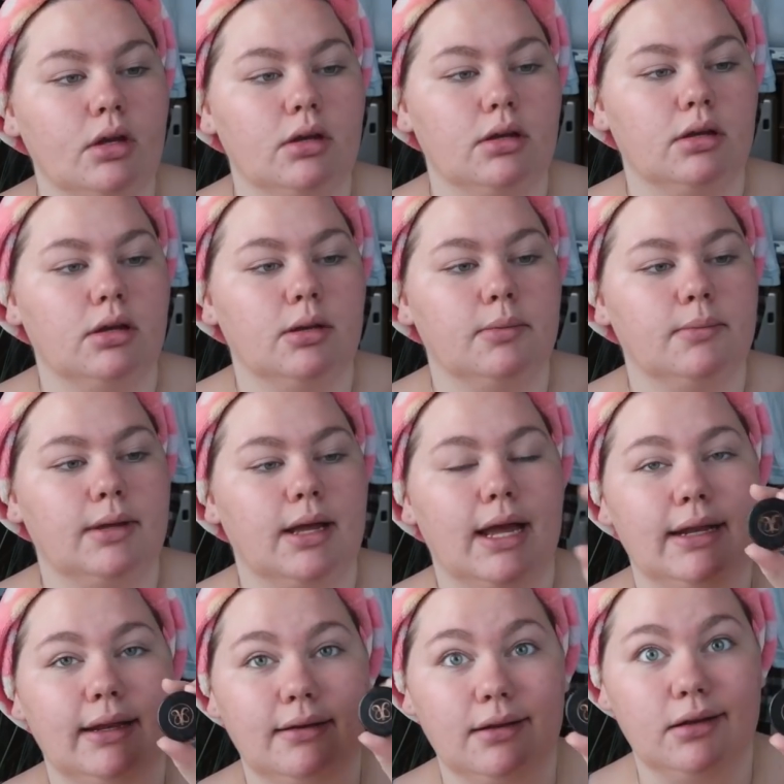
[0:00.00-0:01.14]
Um, I
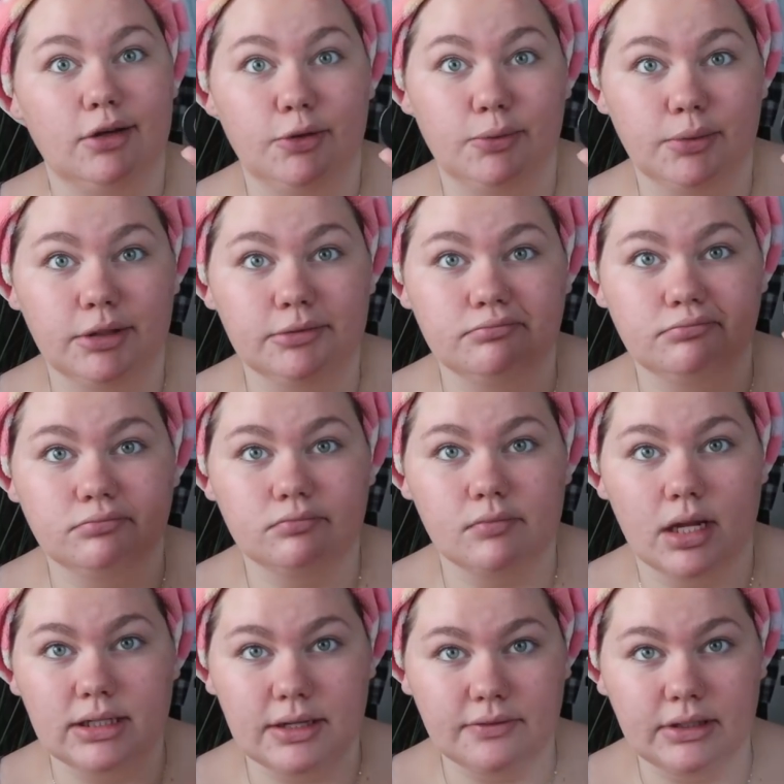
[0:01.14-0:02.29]
need to get a new one.
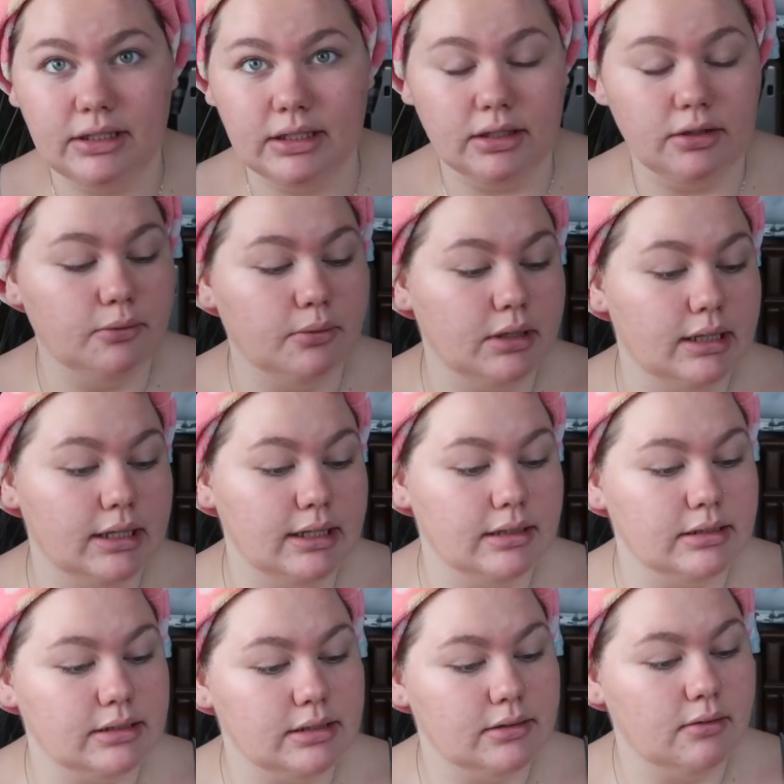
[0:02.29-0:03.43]
I definitely need to get a new one of
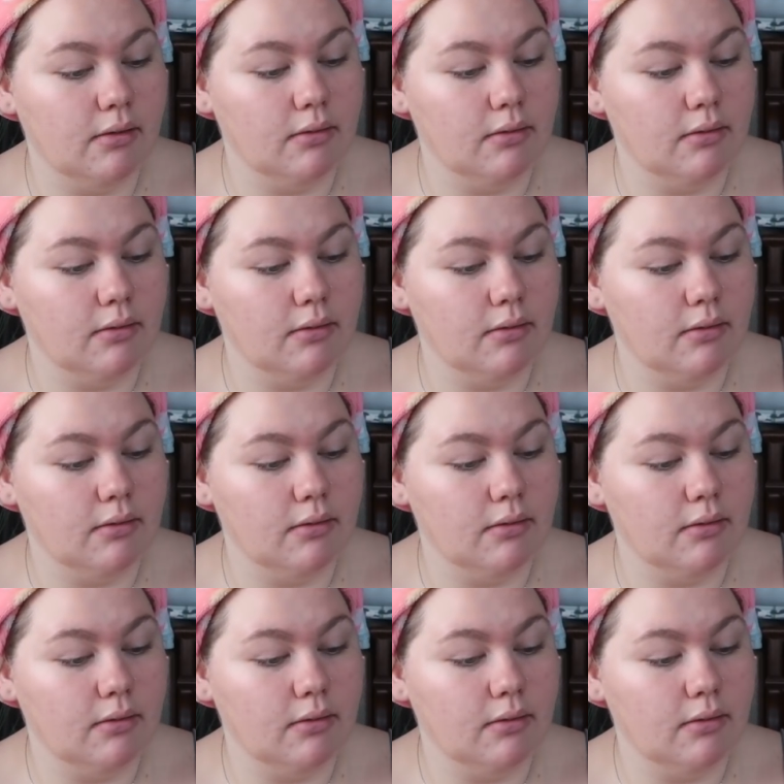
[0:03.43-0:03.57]
these.